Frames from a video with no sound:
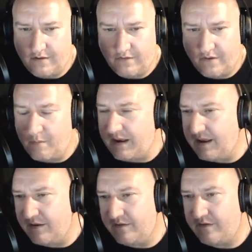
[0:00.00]
somebody
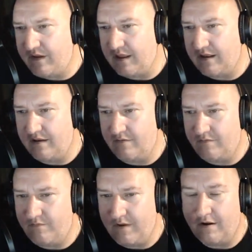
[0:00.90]
else can
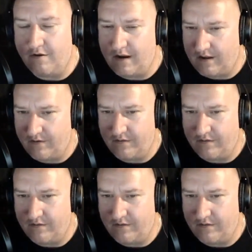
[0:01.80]
figure out.